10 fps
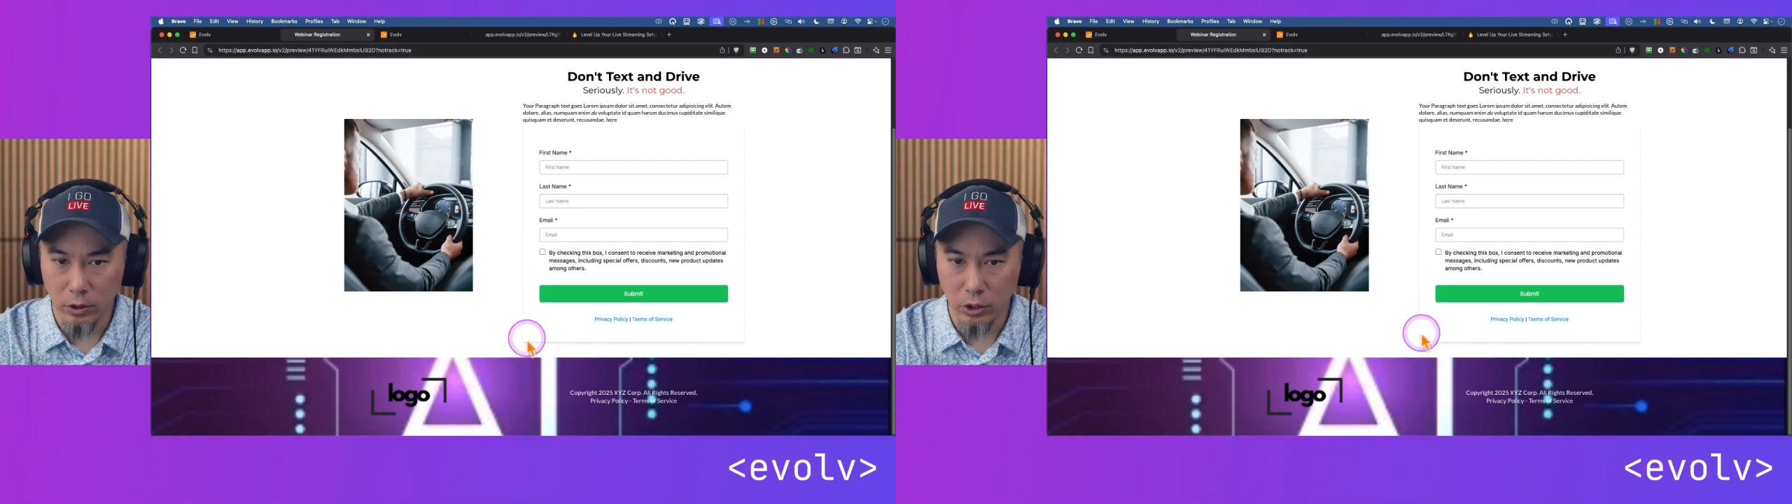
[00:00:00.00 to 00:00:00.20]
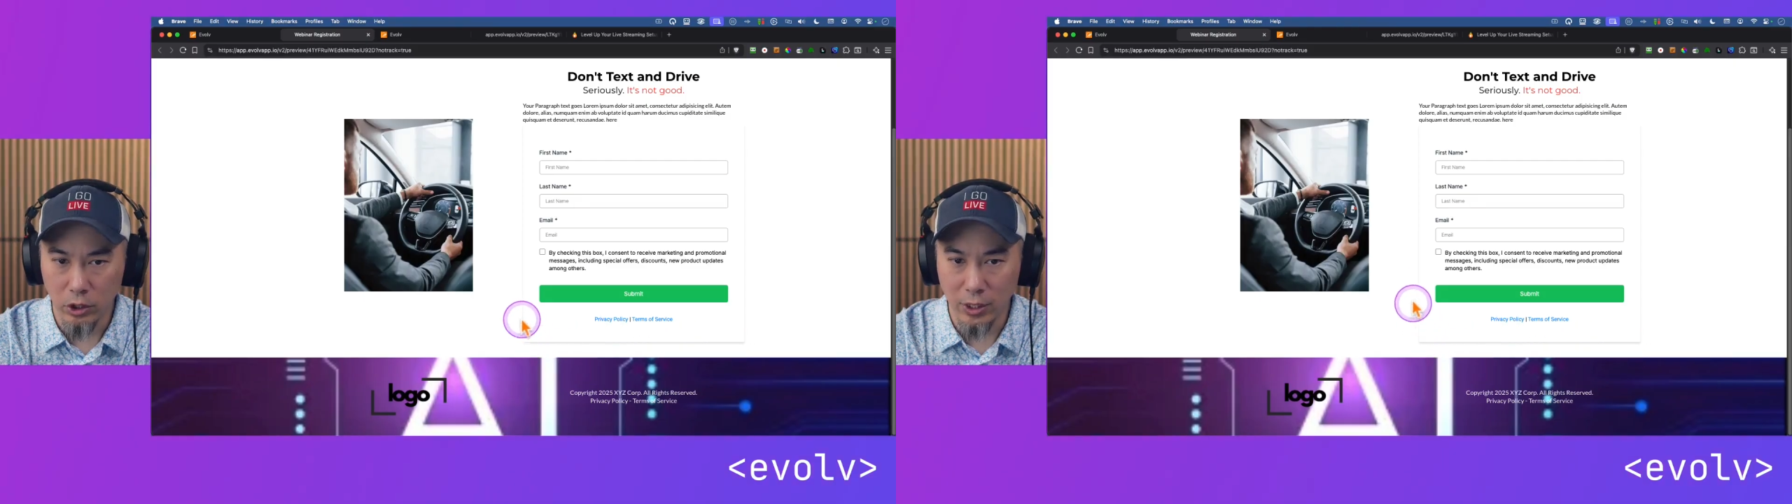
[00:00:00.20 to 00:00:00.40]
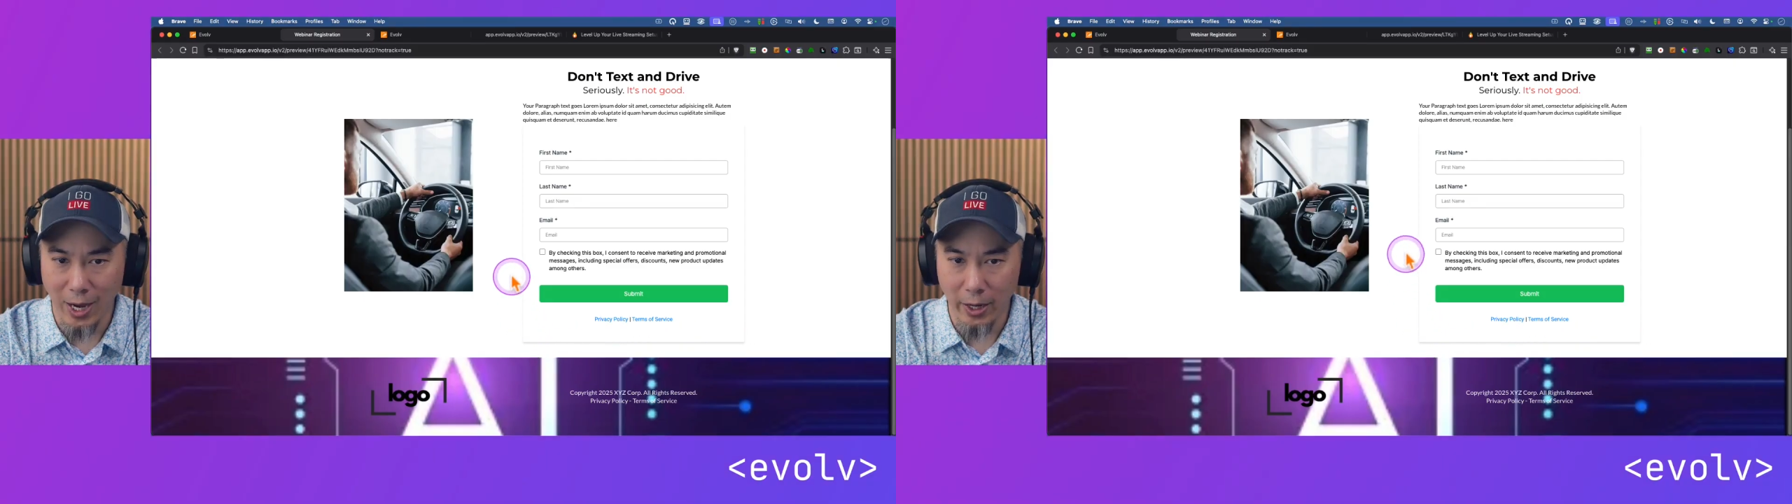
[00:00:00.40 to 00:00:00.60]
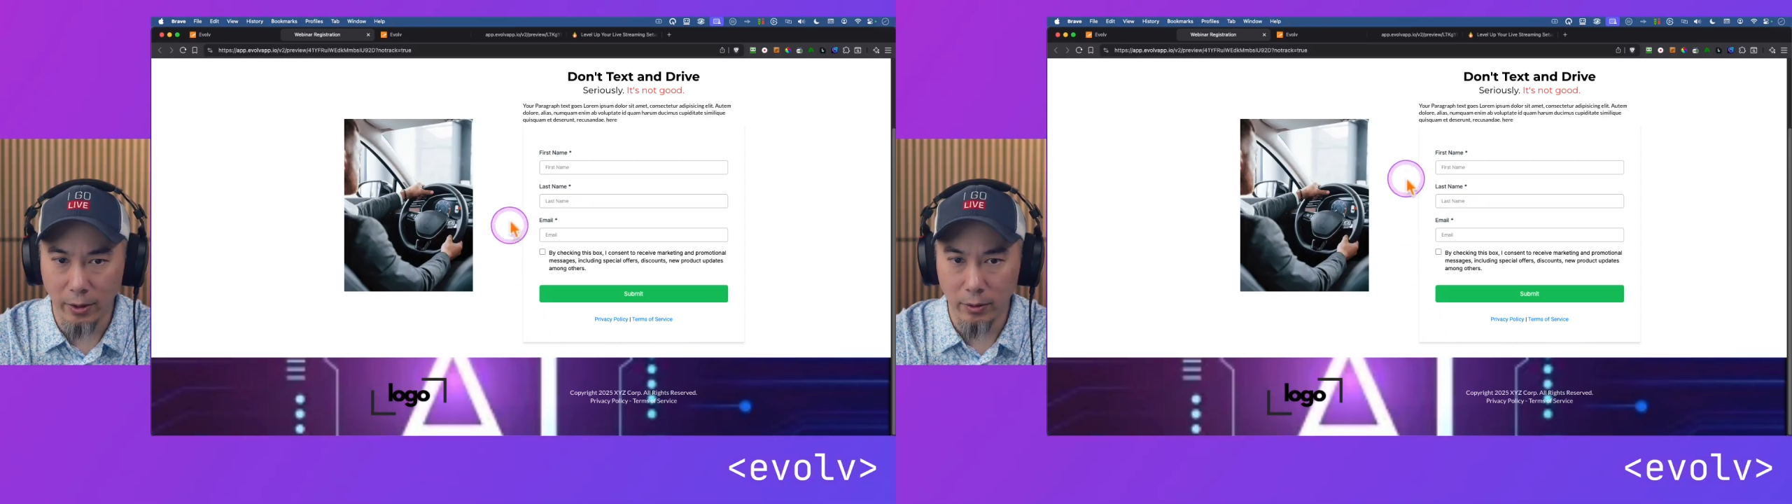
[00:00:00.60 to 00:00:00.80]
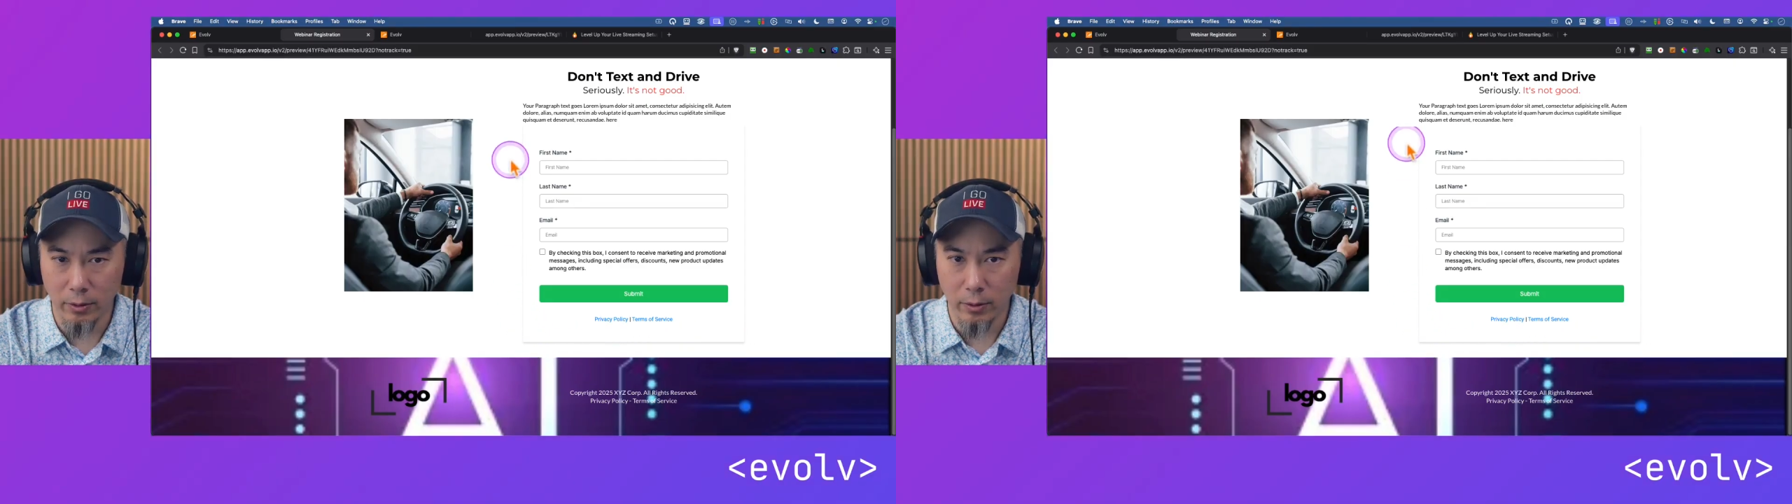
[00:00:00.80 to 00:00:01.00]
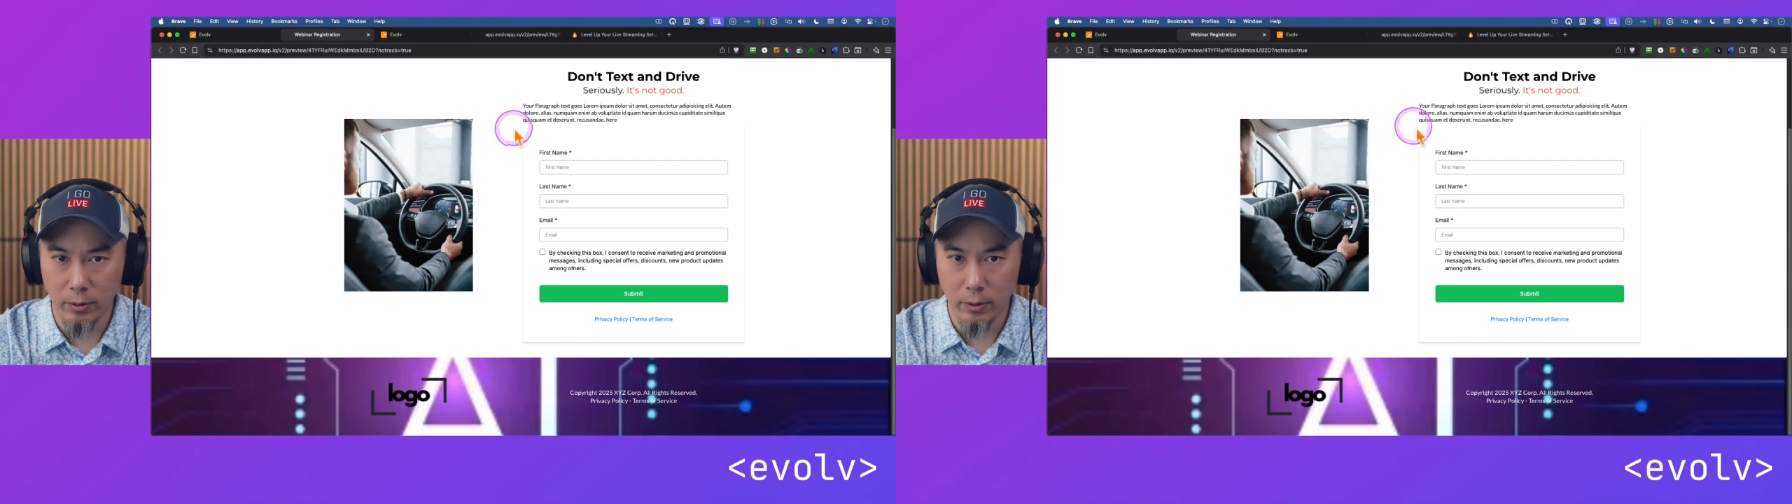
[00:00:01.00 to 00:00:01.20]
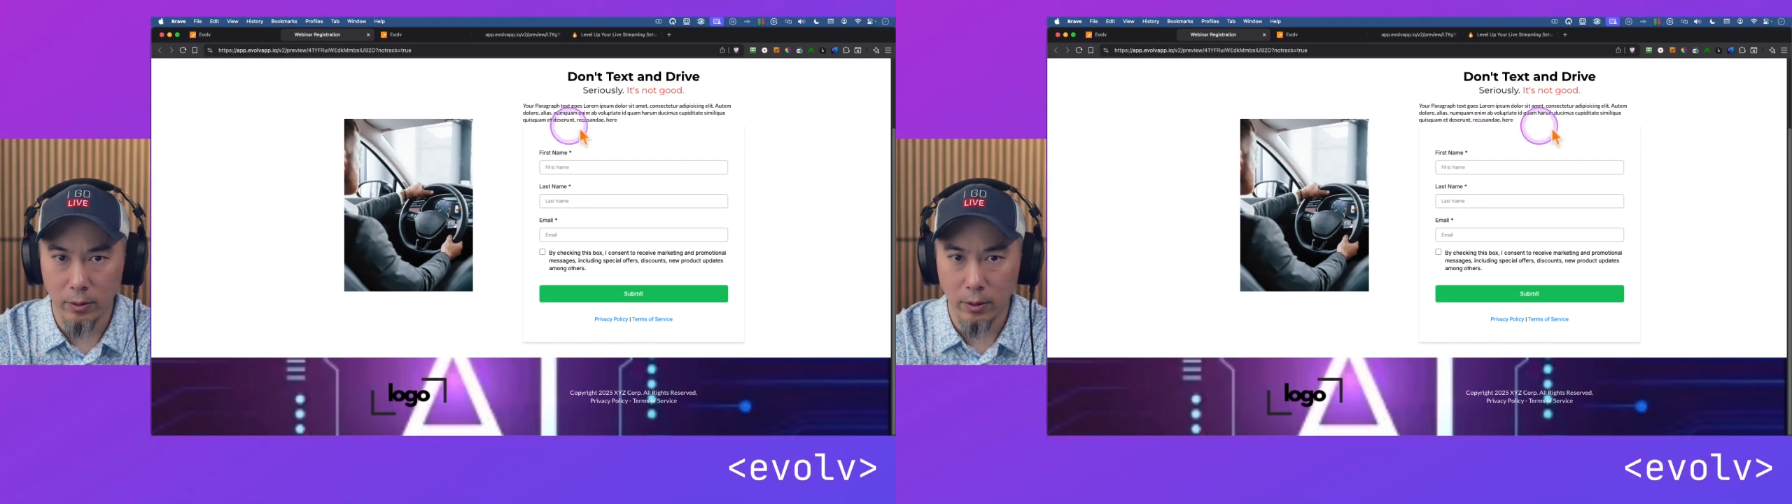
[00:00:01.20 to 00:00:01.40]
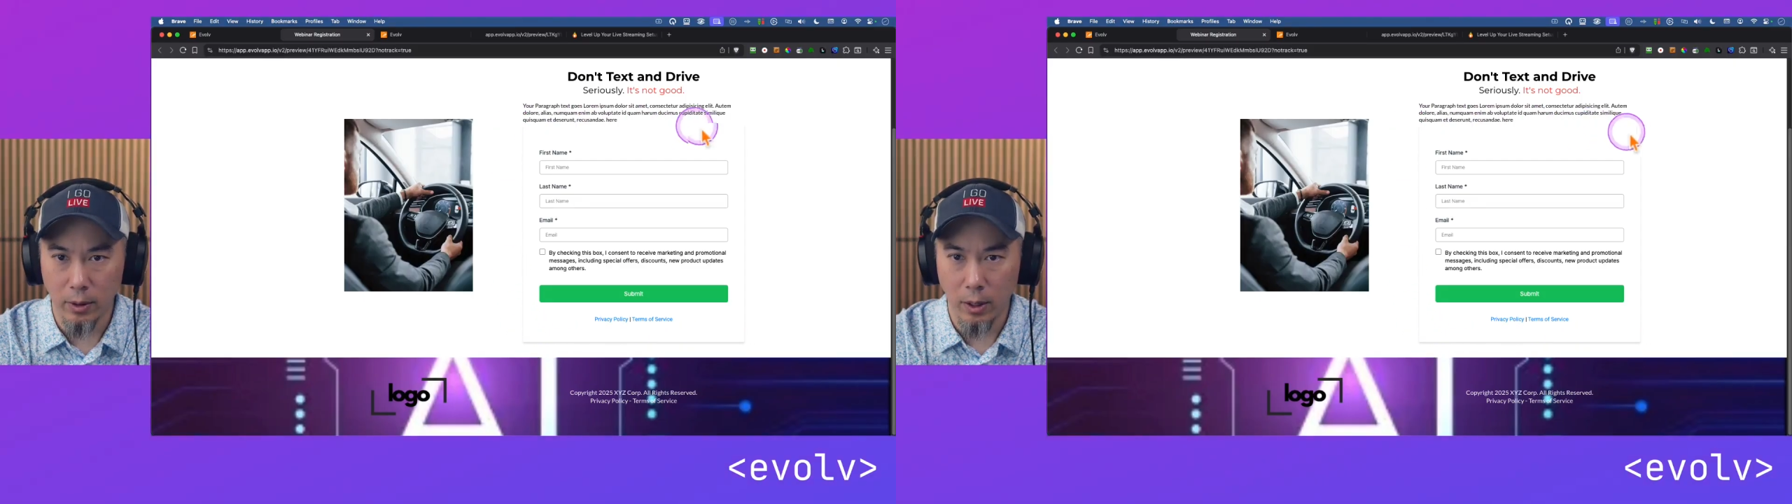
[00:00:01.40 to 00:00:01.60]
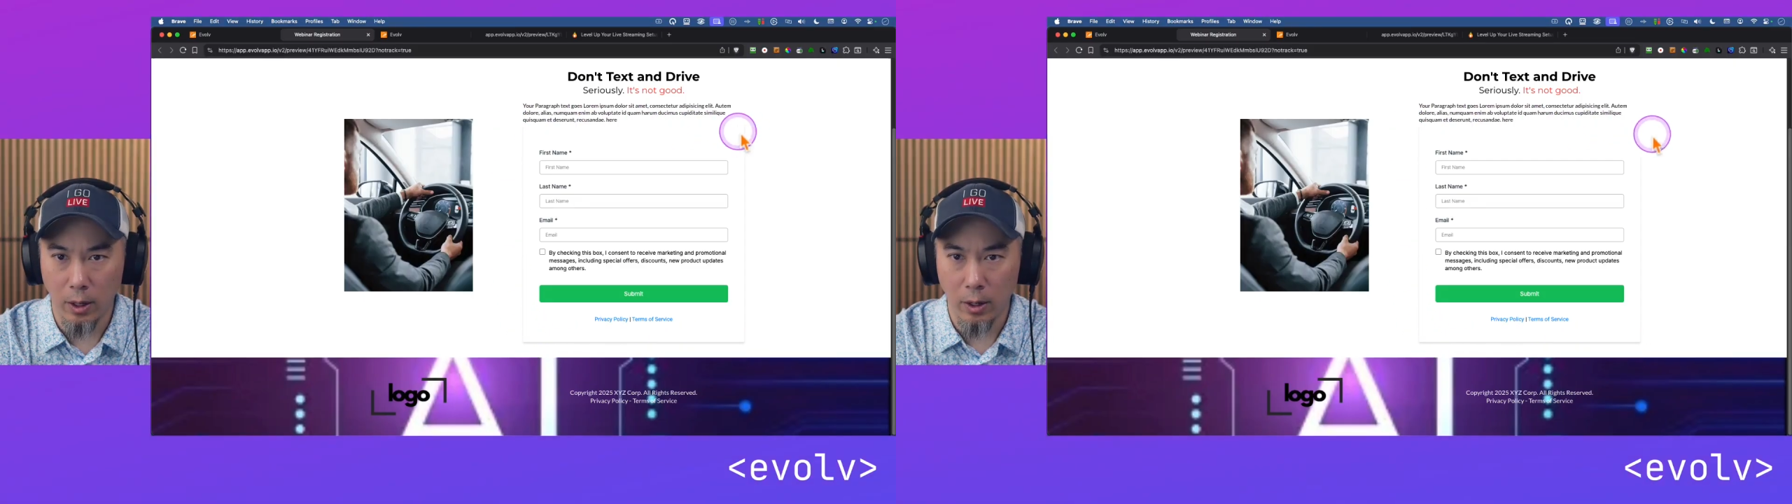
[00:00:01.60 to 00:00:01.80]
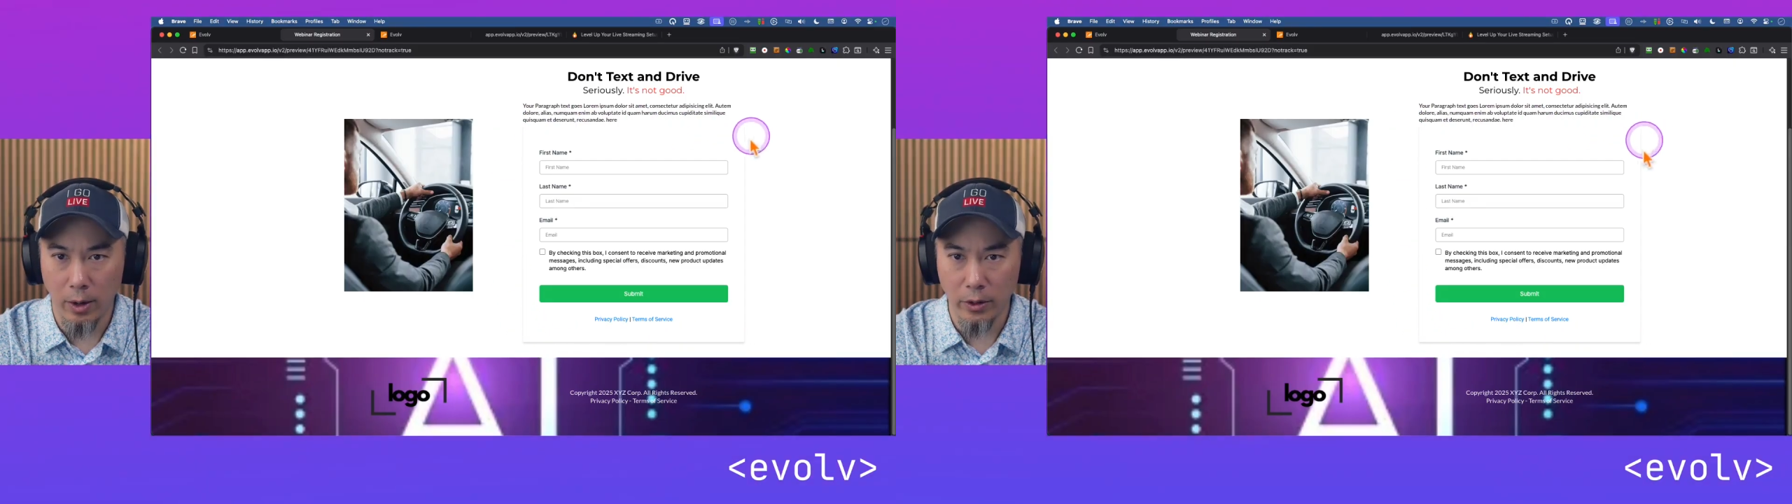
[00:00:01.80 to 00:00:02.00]
shadow
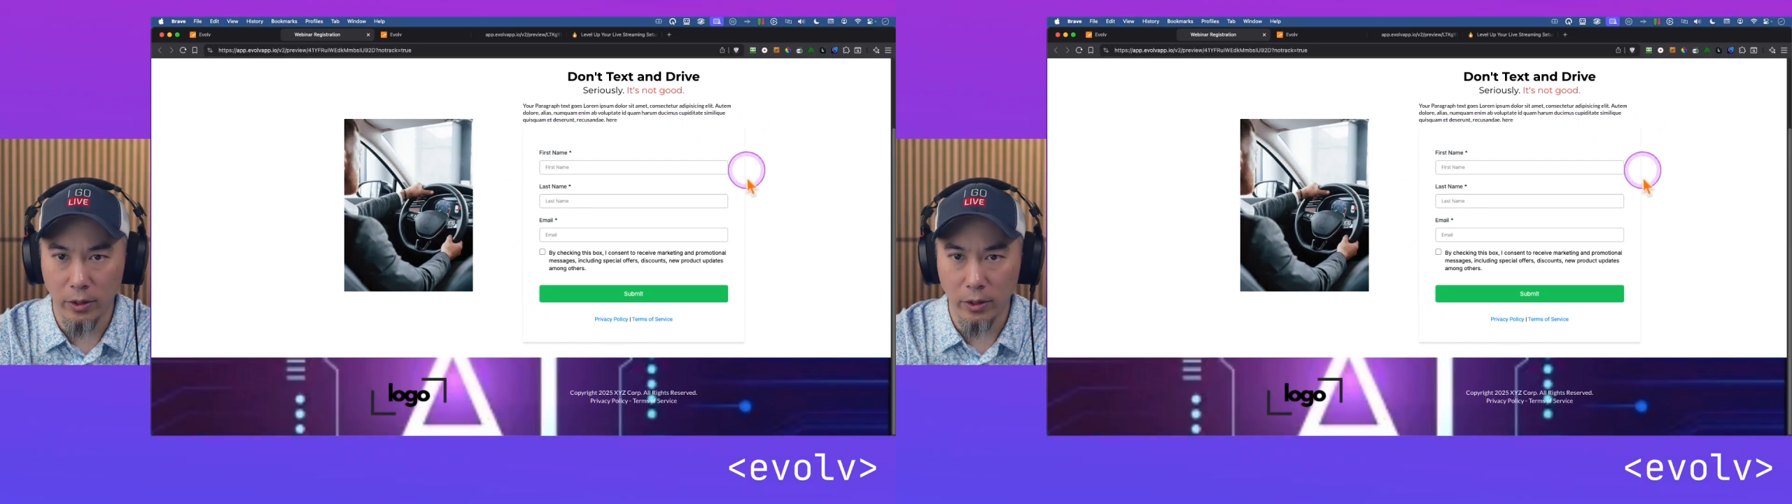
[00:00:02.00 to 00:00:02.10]
around